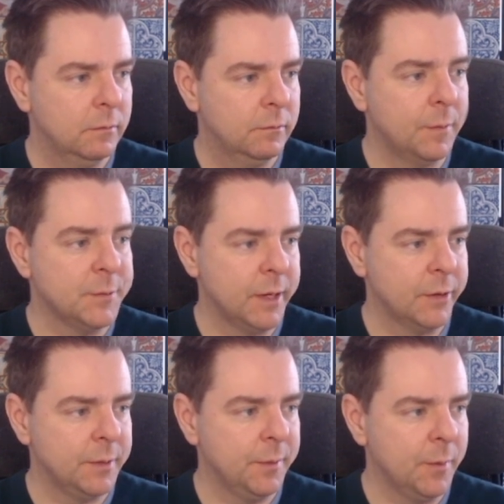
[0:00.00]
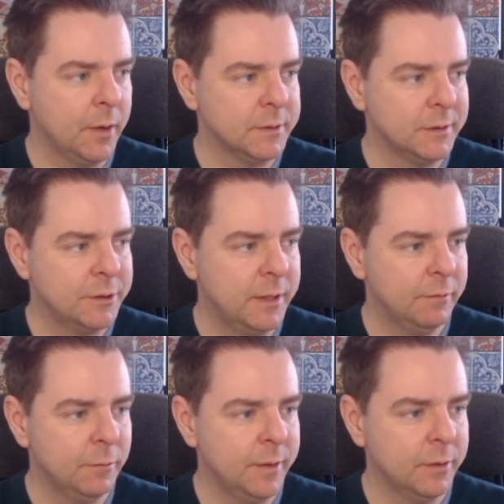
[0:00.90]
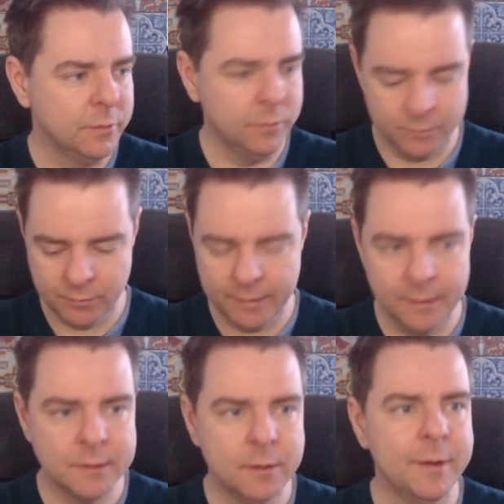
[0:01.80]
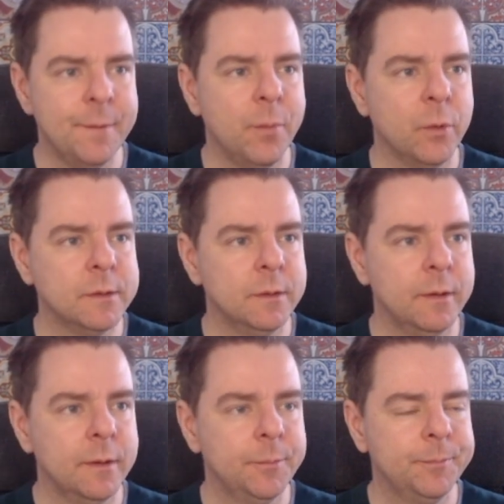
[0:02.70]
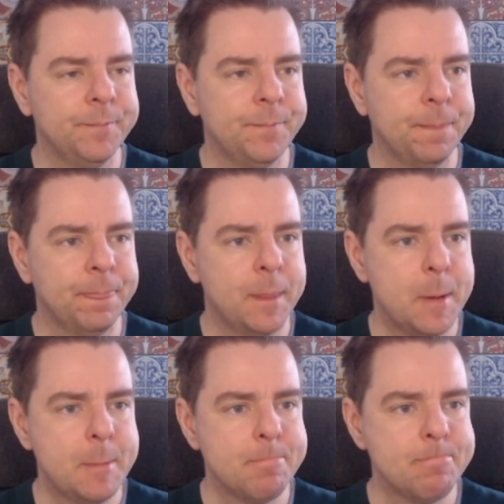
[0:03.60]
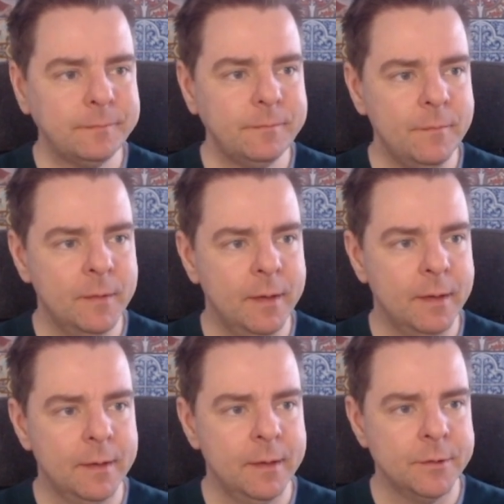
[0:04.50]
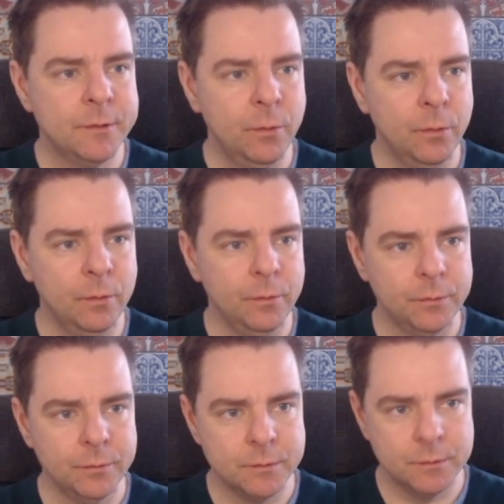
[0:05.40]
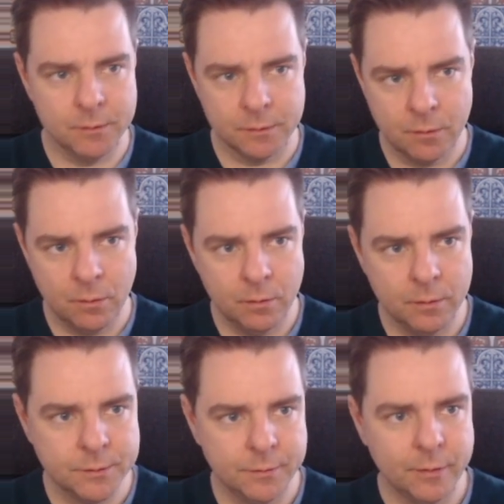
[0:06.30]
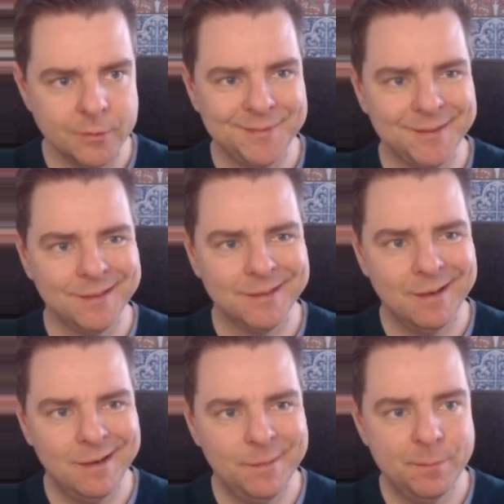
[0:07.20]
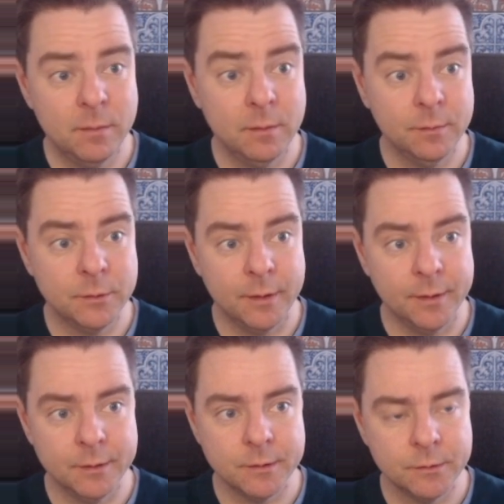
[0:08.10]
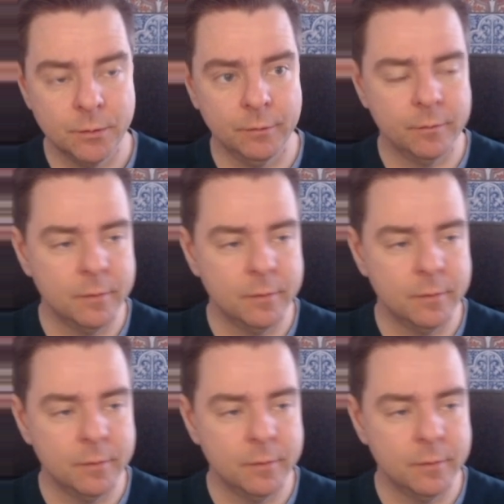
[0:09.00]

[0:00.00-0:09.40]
from Django DB models and chain from itertools. Okay, let's get our imports in there. And itertools is core, so it goes to the top. I'm trying to just sort of